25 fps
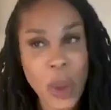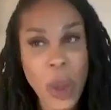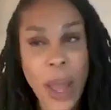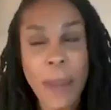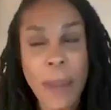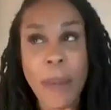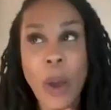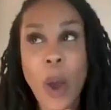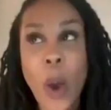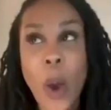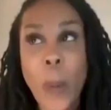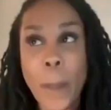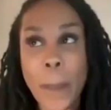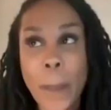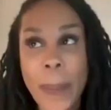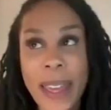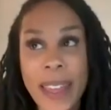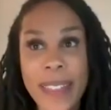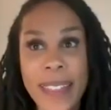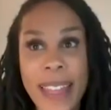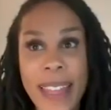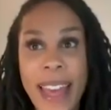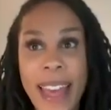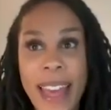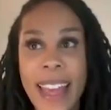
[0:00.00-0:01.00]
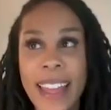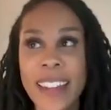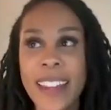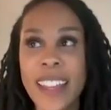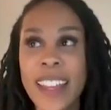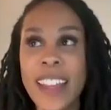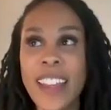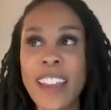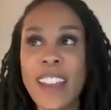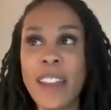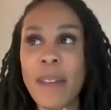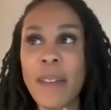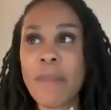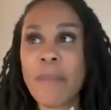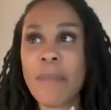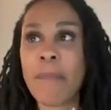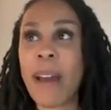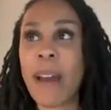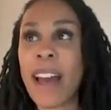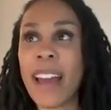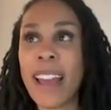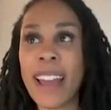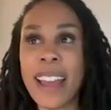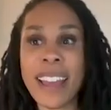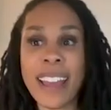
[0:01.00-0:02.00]
So I'm hoping that
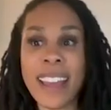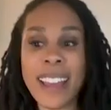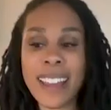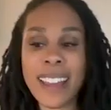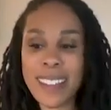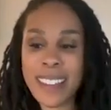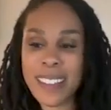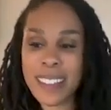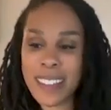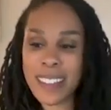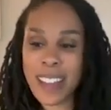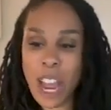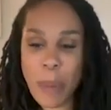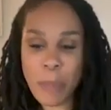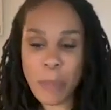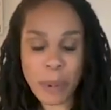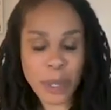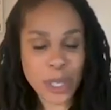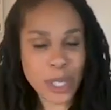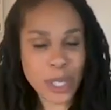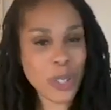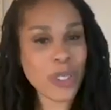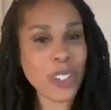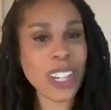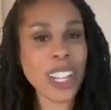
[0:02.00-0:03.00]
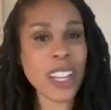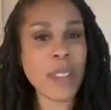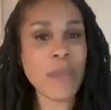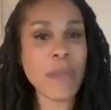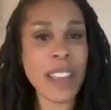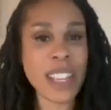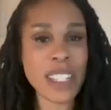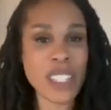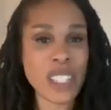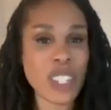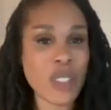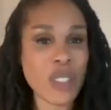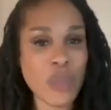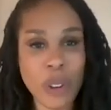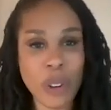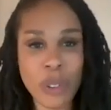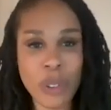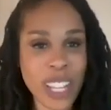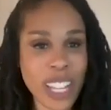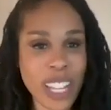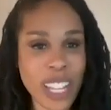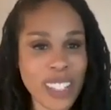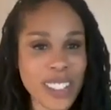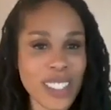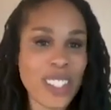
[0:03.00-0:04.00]
my opportunity makes the
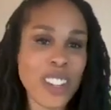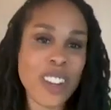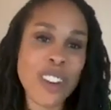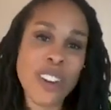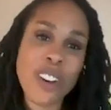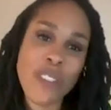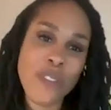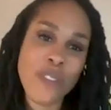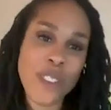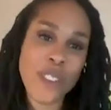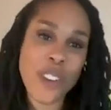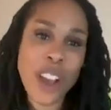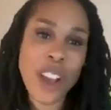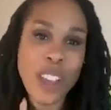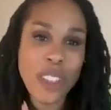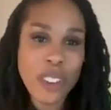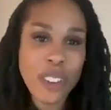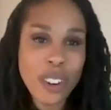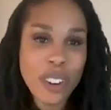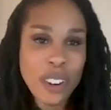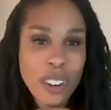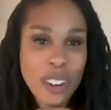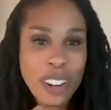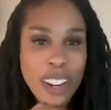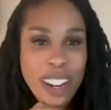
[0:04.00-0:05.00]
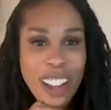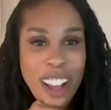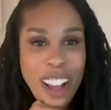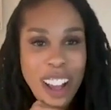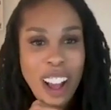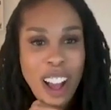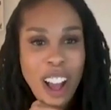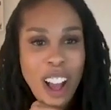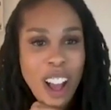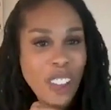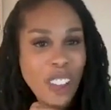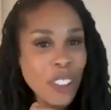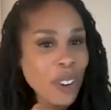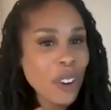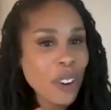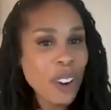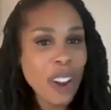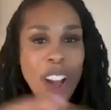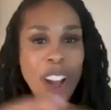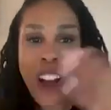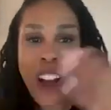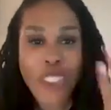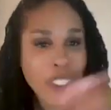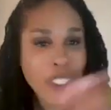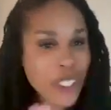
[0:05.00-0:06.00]
road easier for other
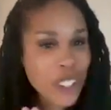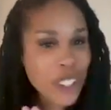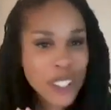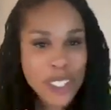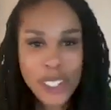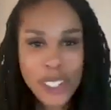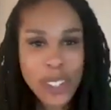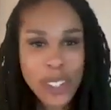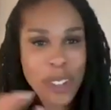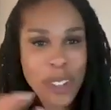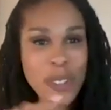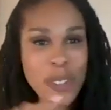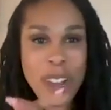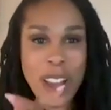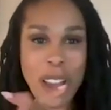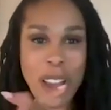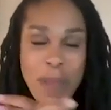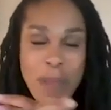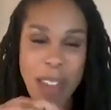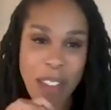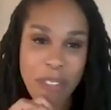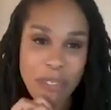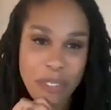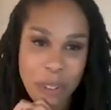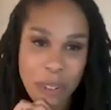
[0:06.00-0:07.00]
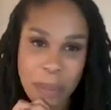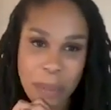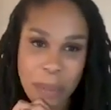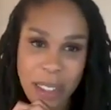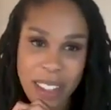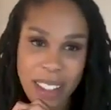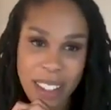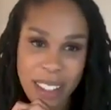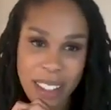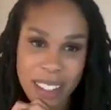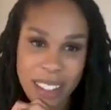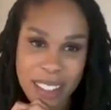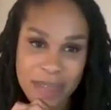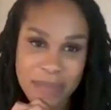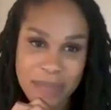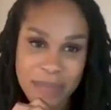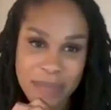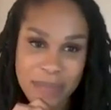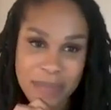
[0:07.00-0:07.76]
authors who come after me.